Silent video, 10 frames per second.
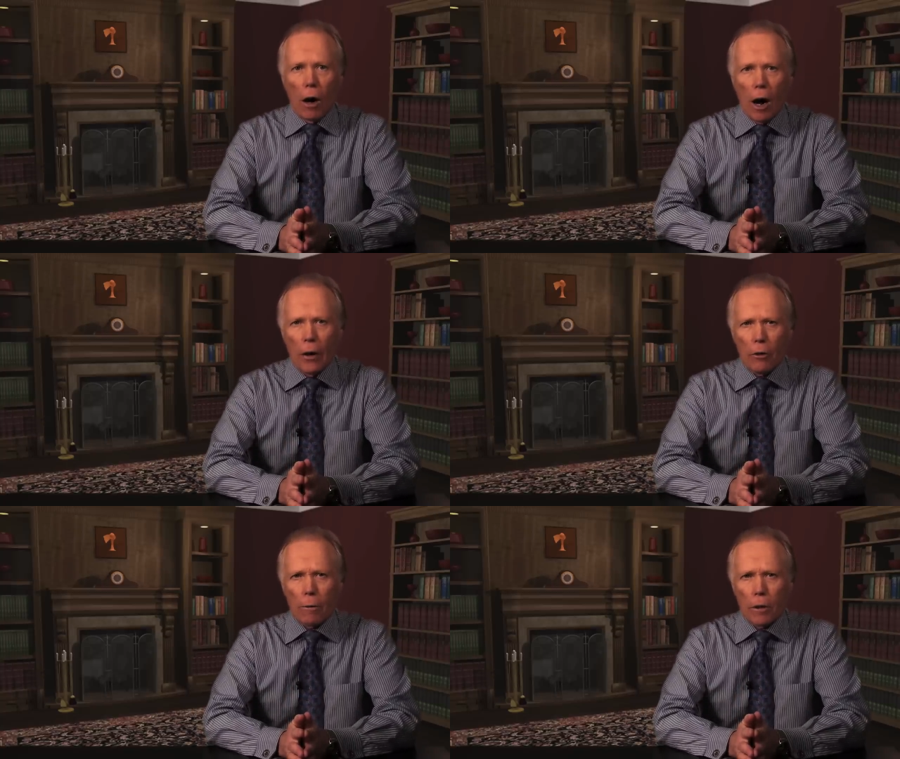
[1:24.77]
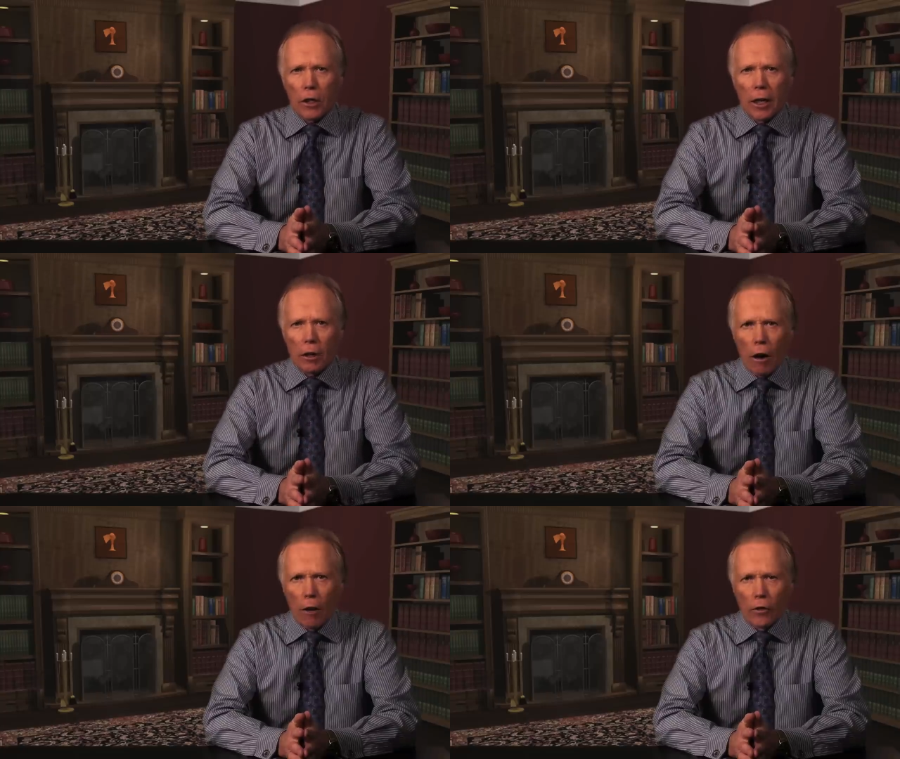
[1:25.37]
100%
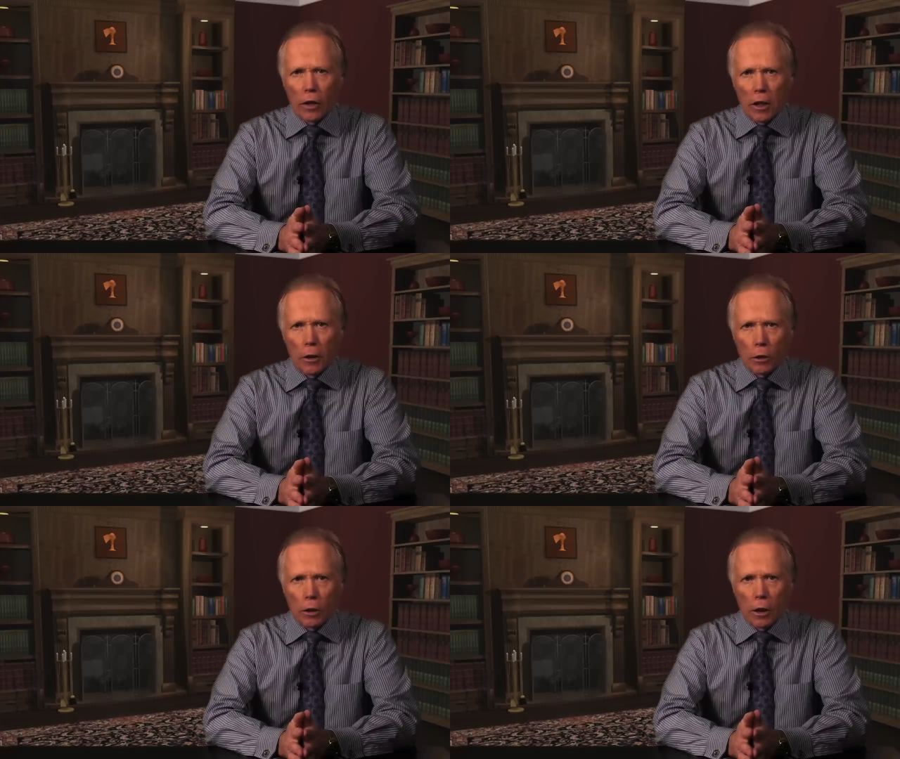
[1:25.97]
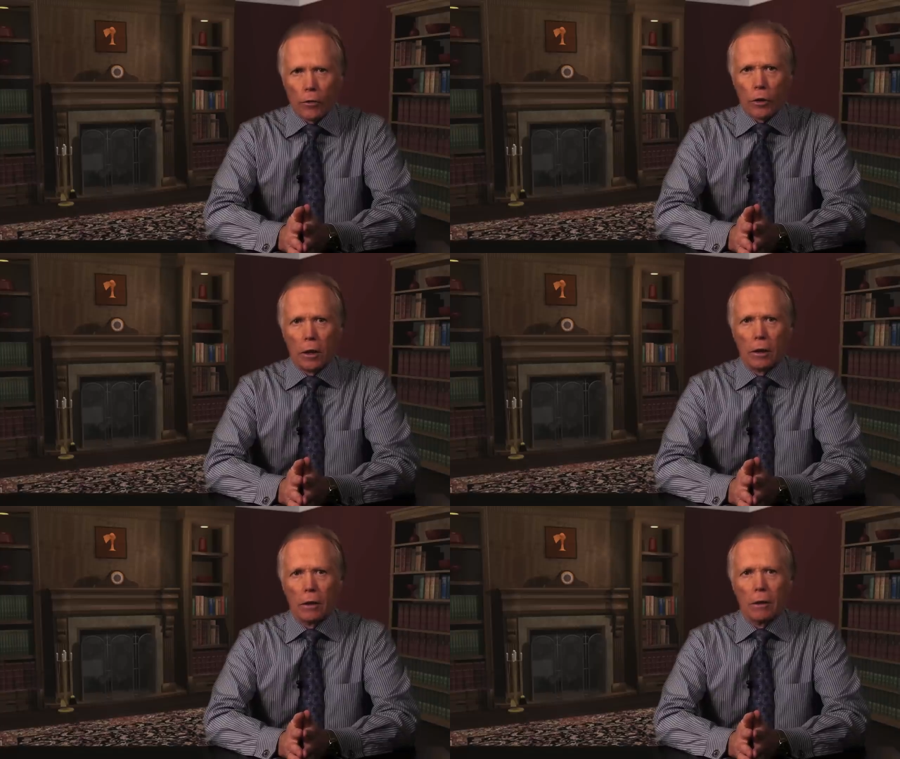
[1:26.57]
confident in your
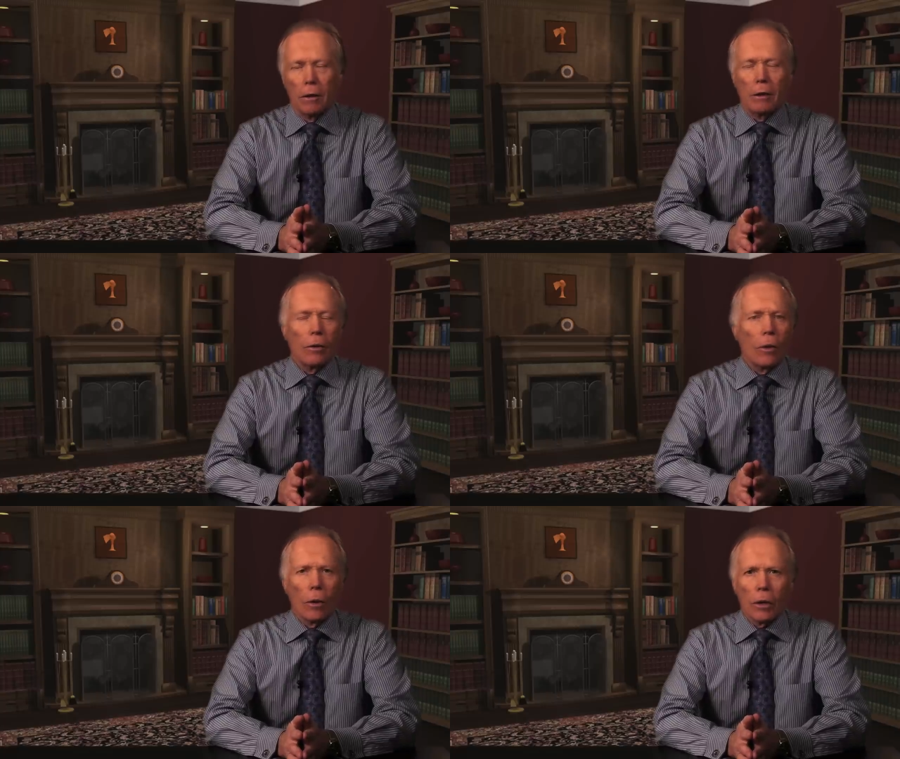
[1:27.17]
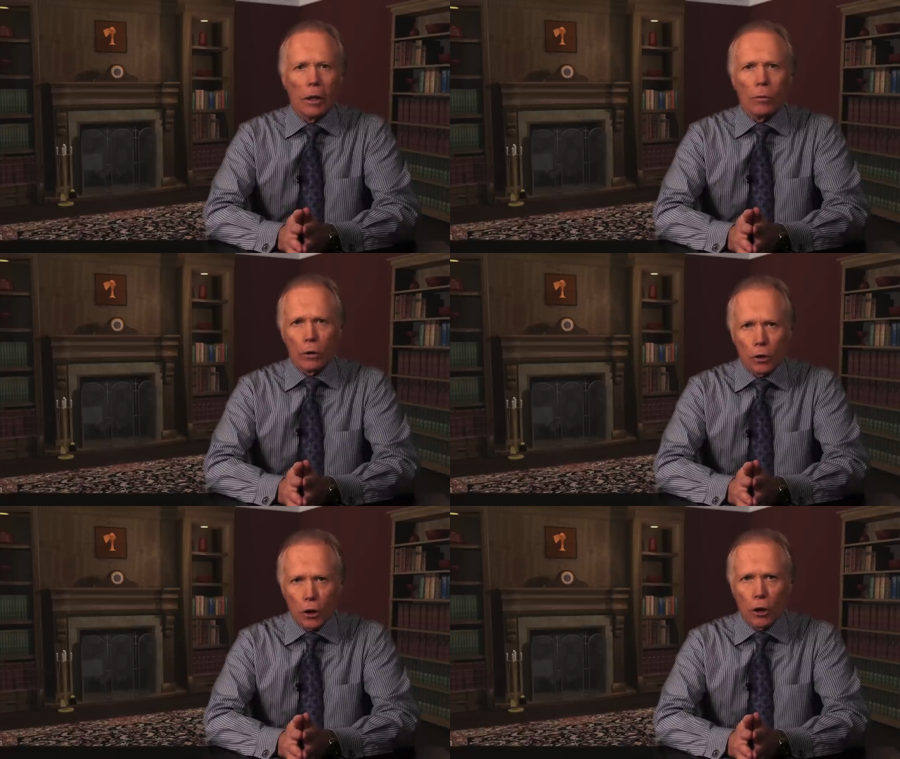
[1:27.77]
delivery, or it
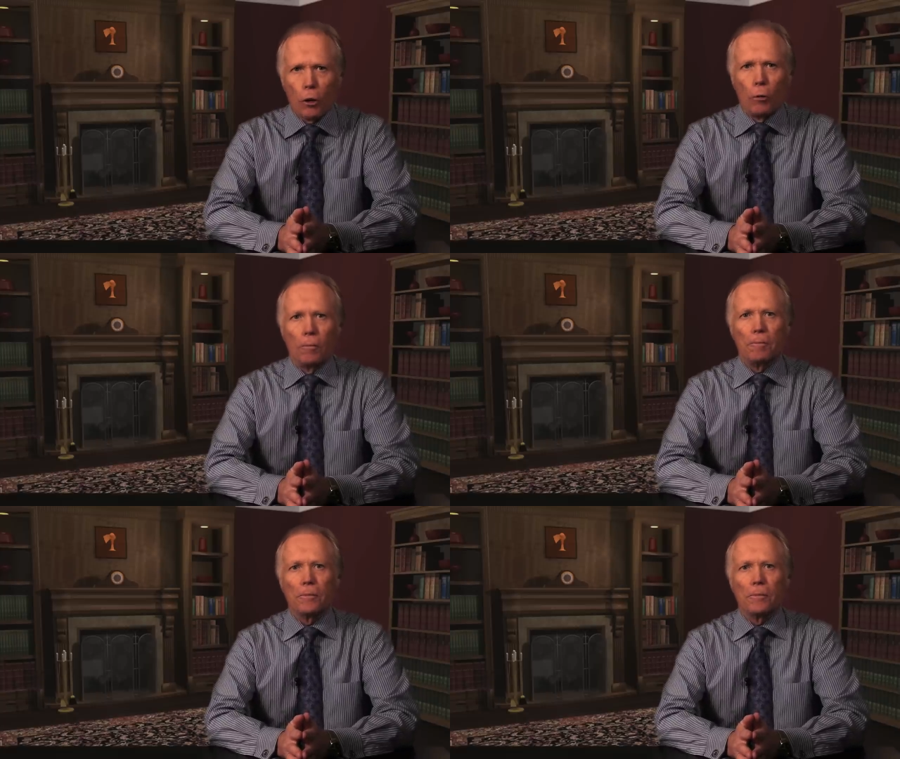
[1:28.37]
will show.